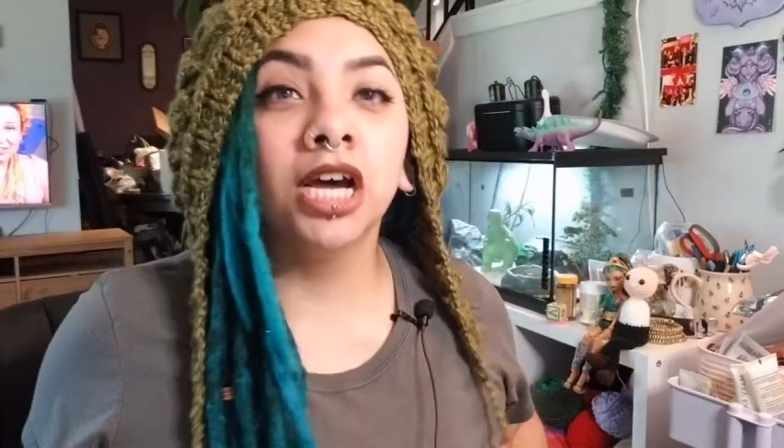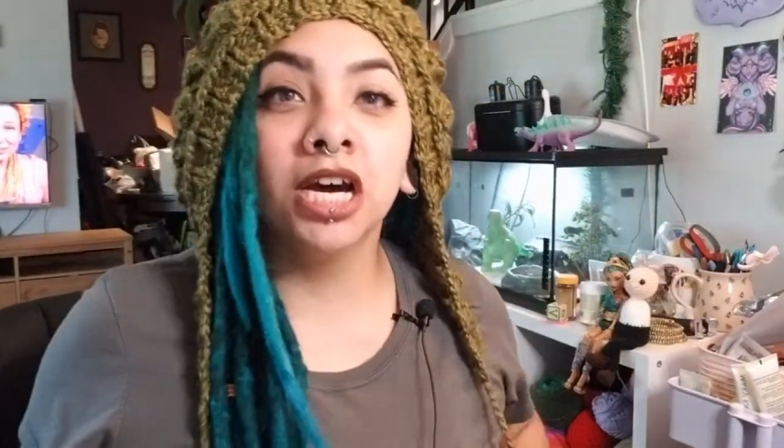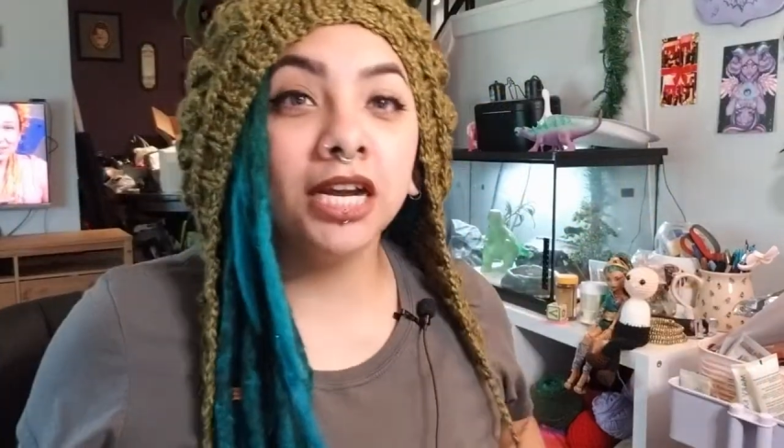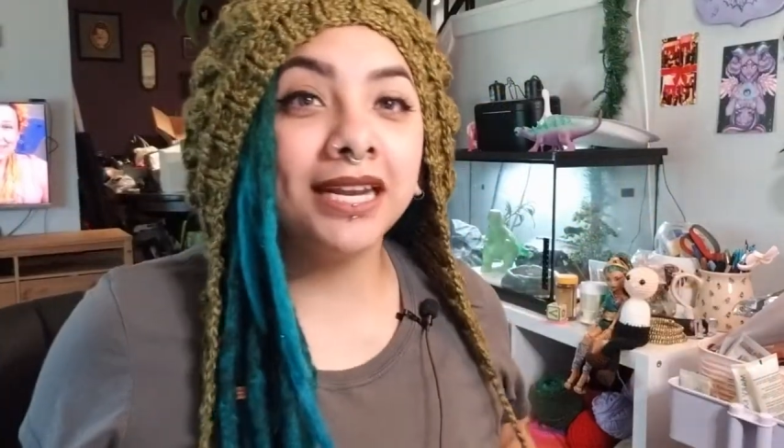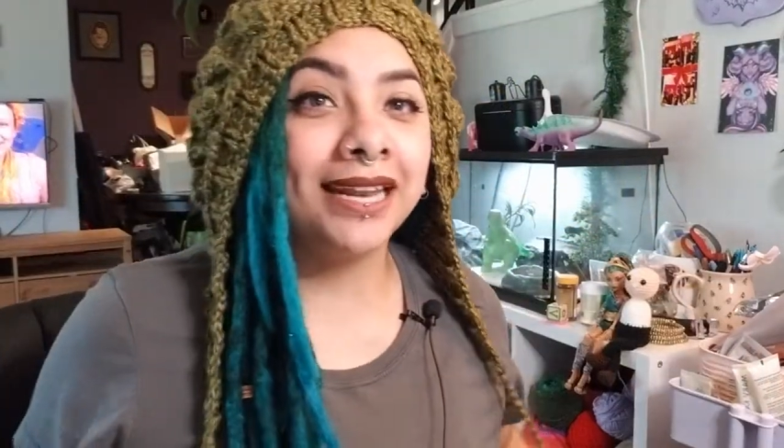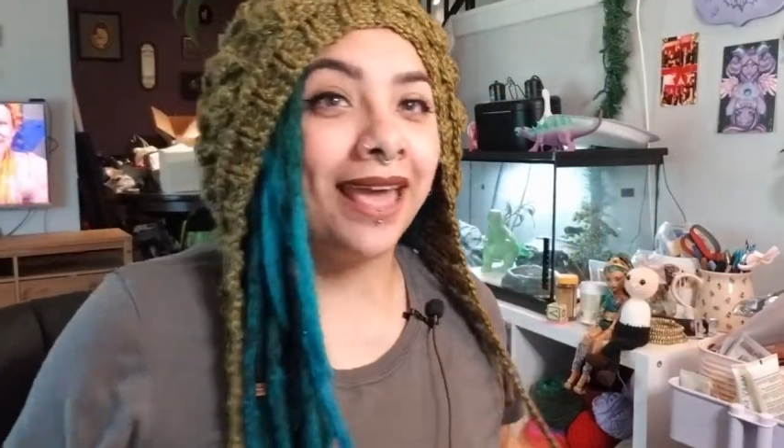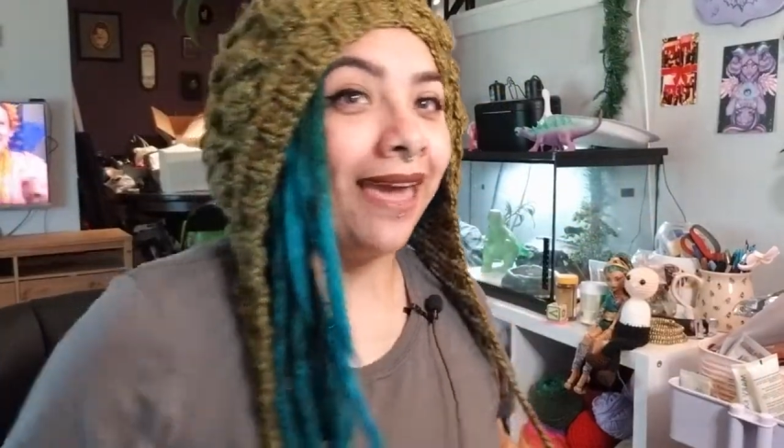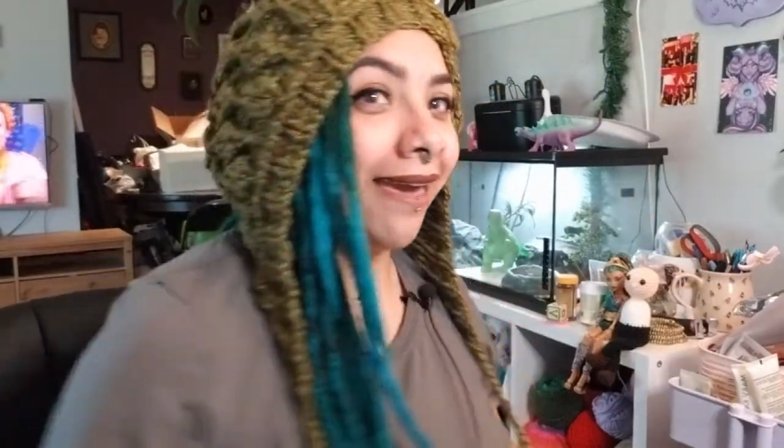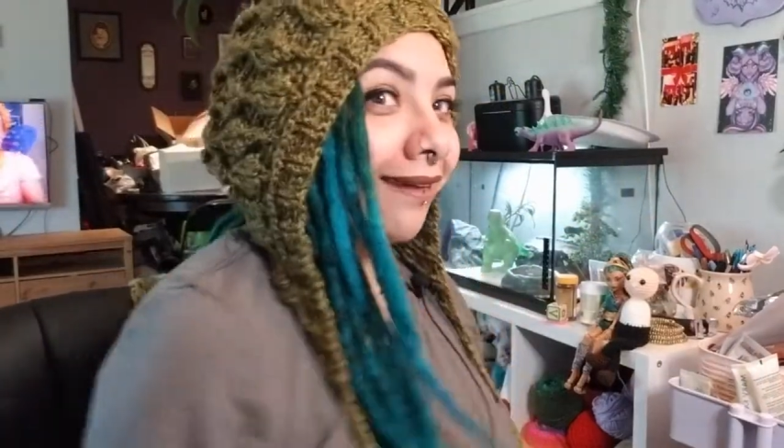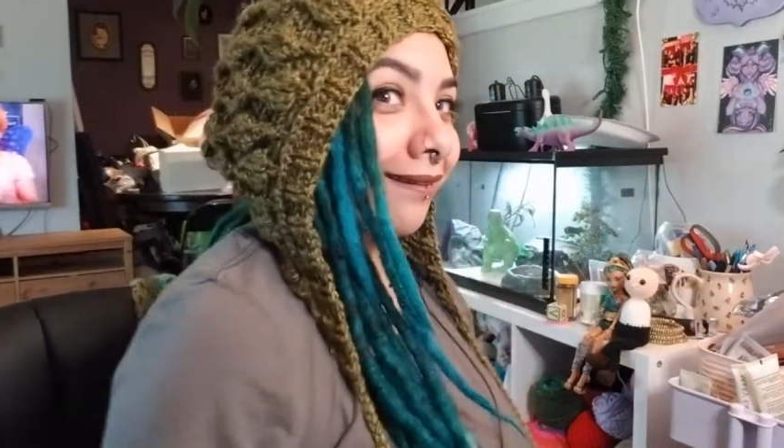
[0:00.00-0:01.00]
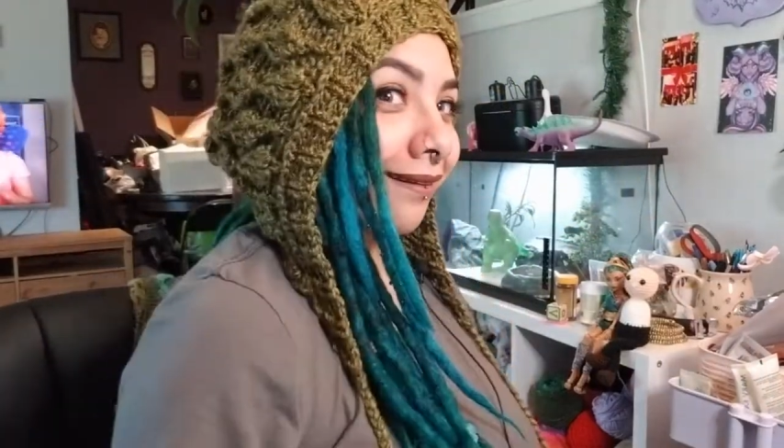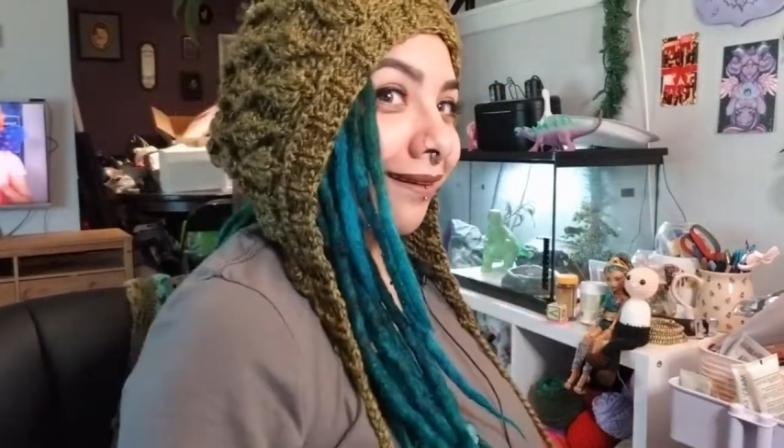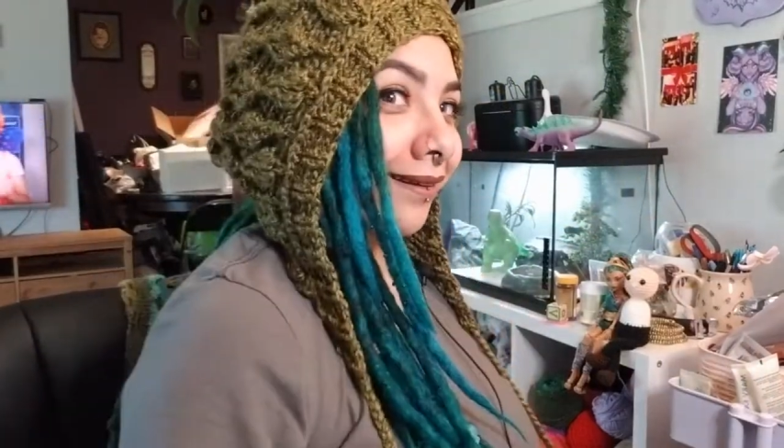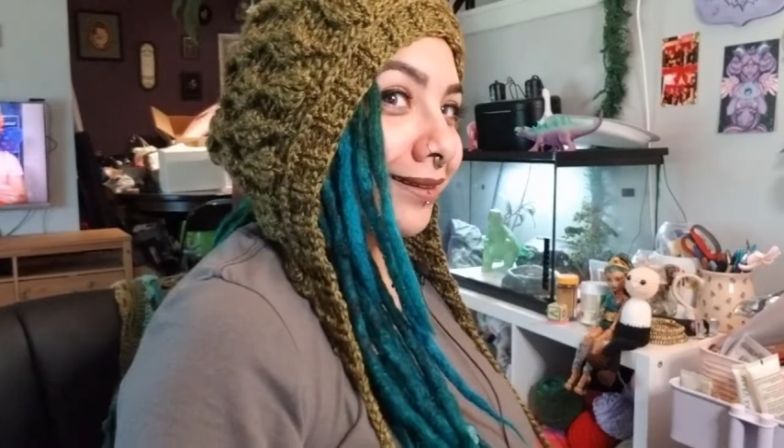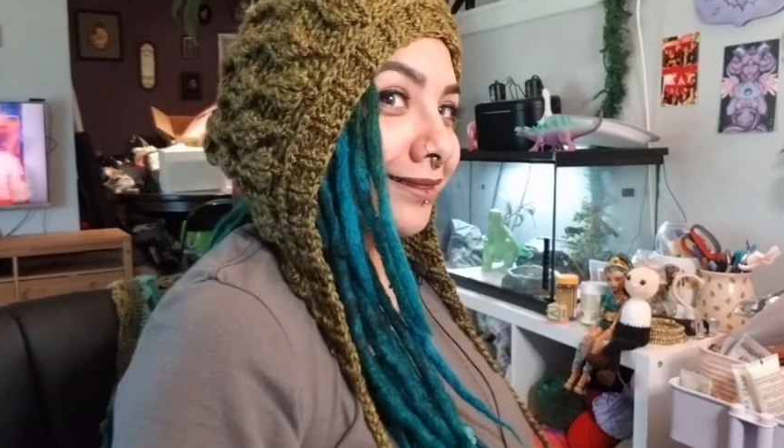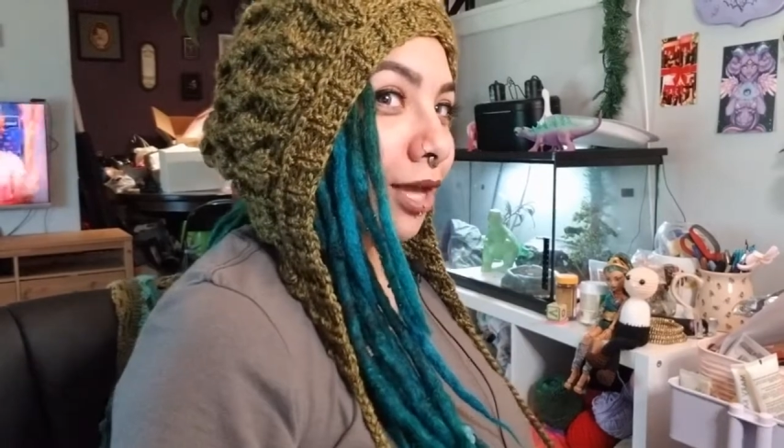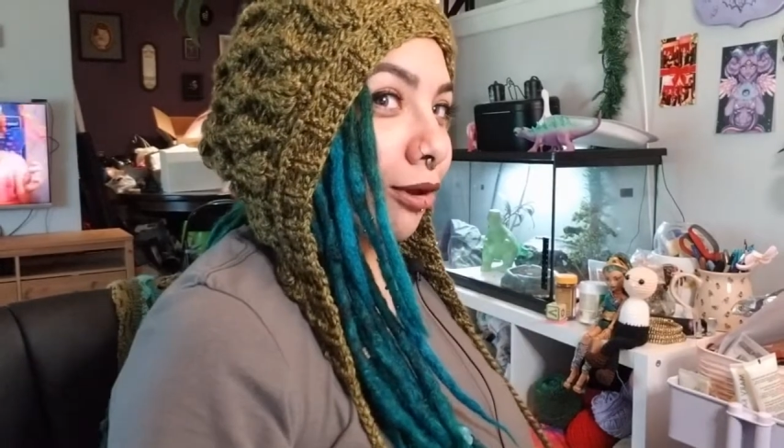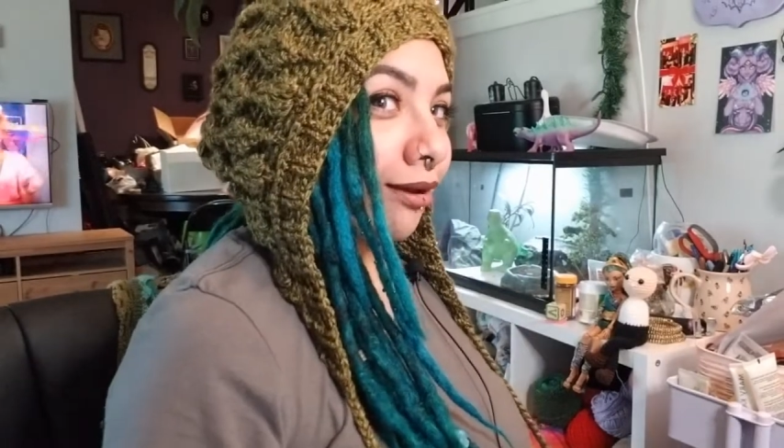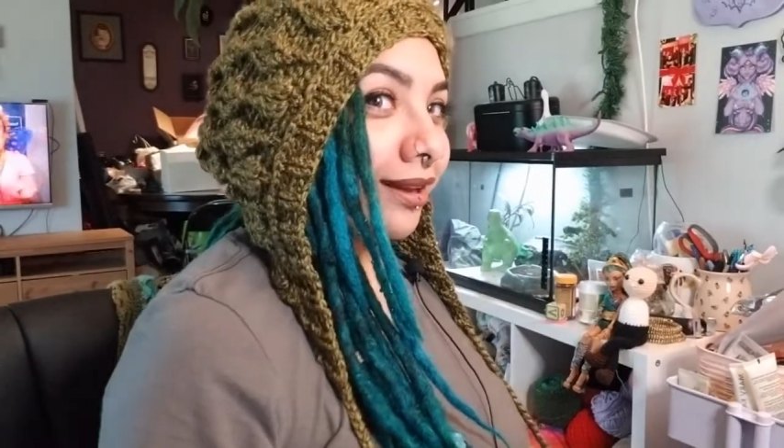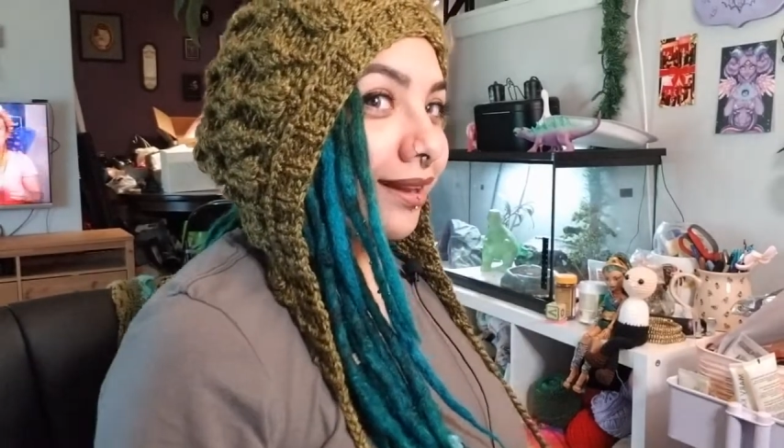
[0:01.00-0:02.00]
hooded hat. It's a
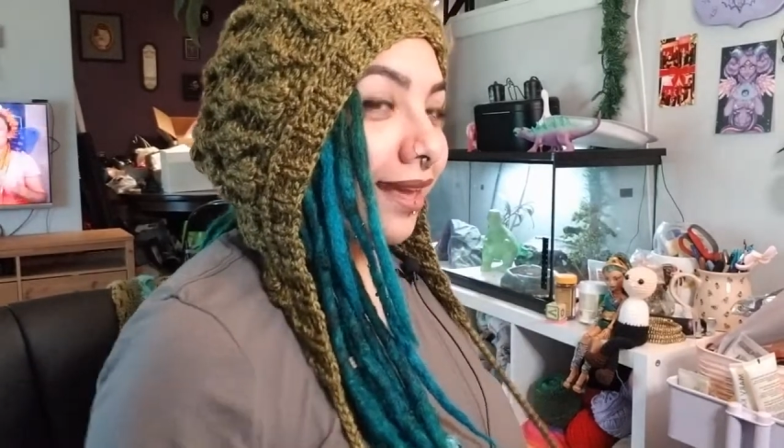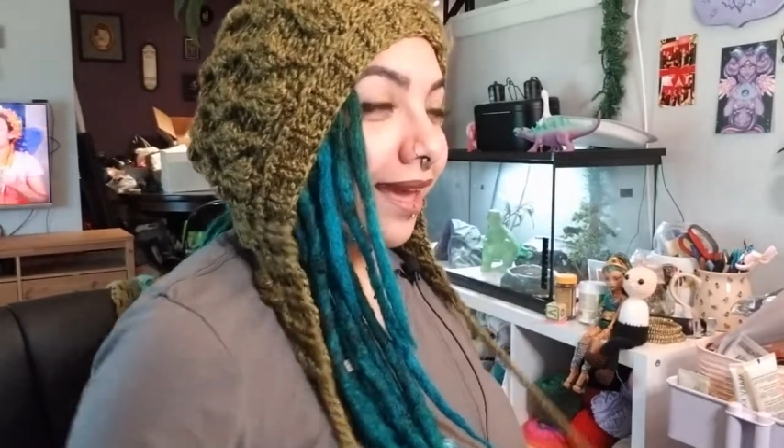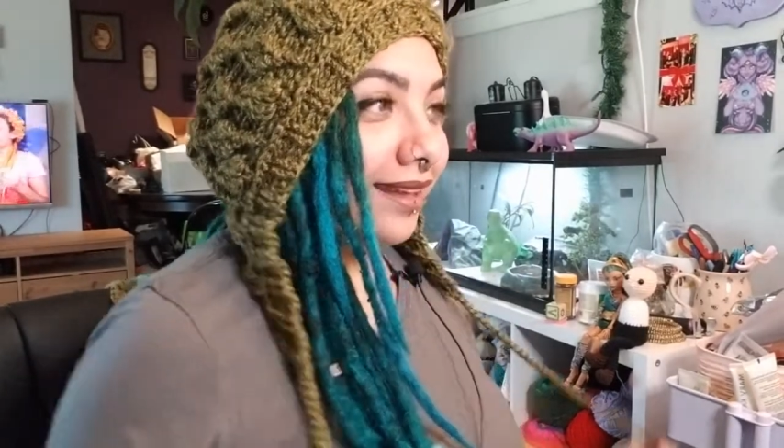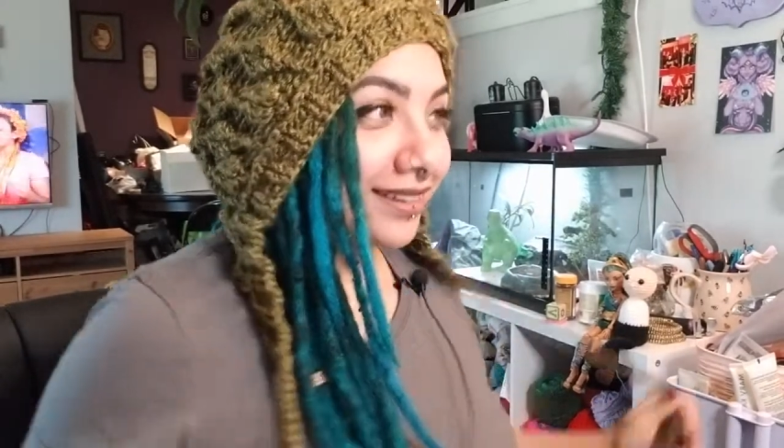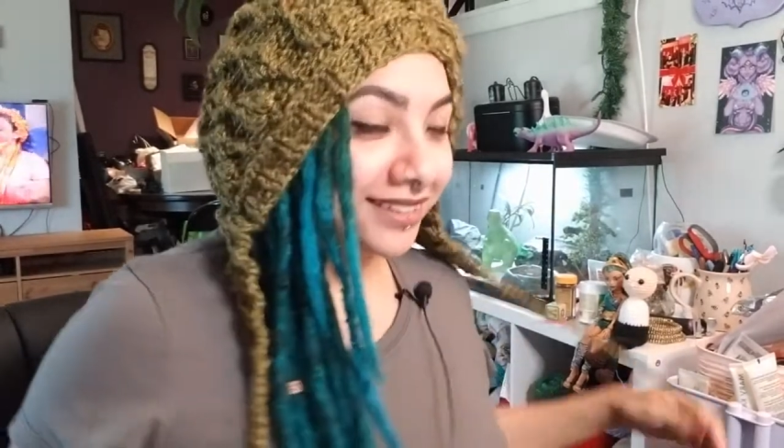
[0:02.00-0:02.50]
hooded hat.